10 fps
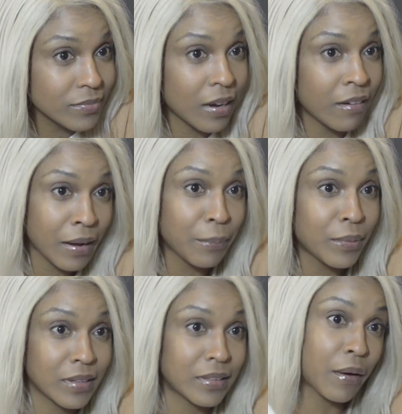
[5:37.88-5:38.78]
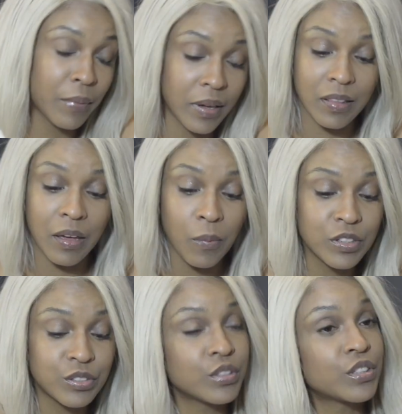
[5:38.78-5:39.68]
All right, I put it that way. They
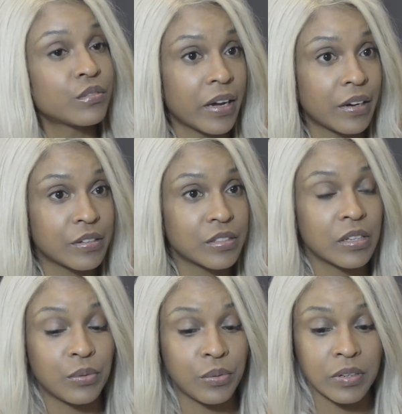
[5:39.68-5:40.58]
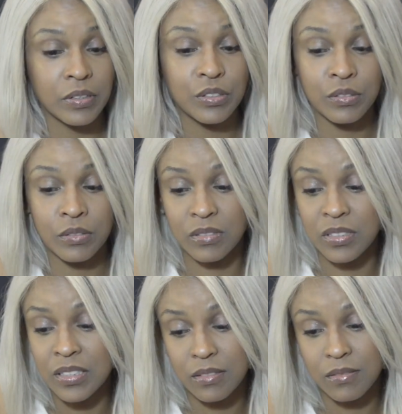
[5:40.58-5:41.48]
want Georgia writers in order to
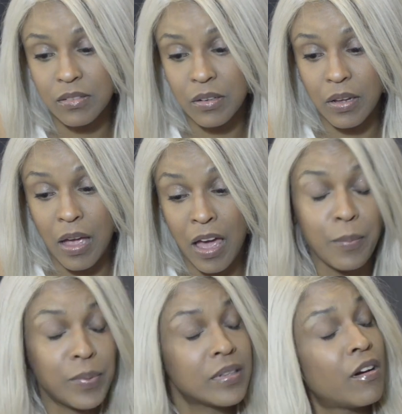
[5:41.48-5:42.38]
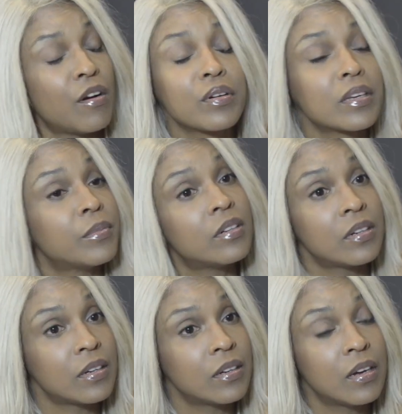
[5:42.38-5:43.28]
just help in their own
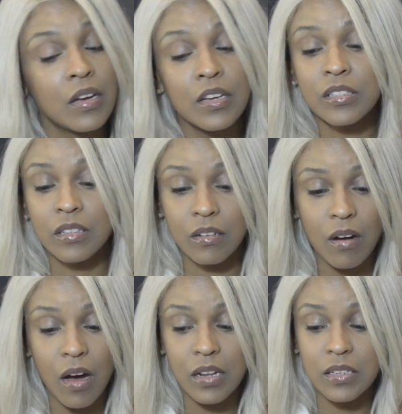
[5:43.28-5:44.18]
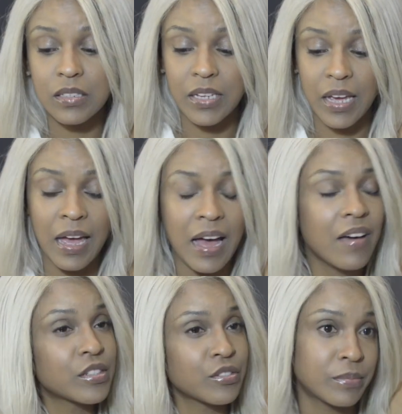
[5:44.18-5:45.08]
community. So they'll call us and say, hey, I
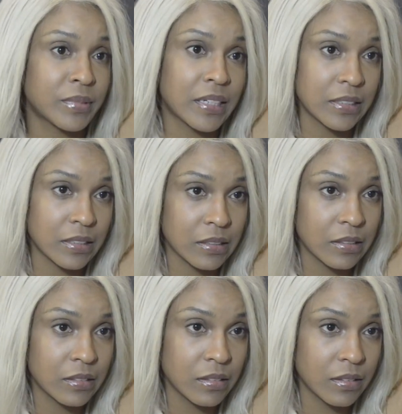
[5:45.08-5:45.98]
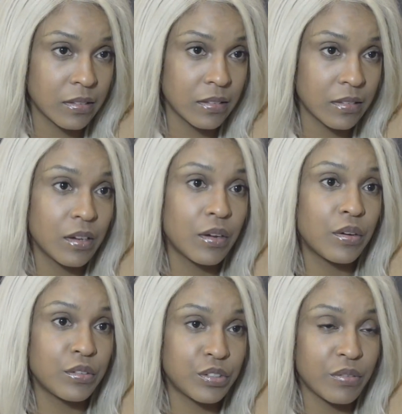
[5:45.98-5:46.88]
have a script idea.
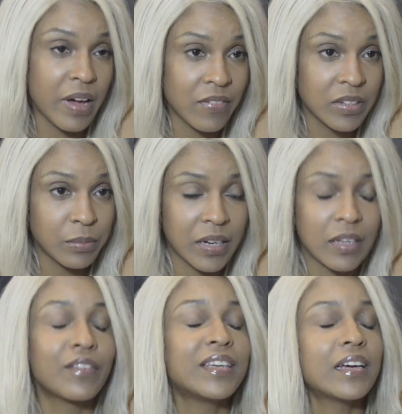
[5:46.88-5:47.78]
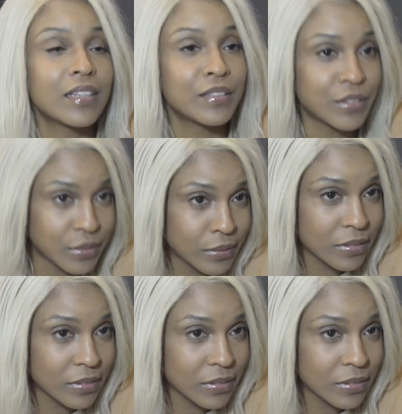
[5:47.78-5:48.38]
Do you have anybody? Yes, I do.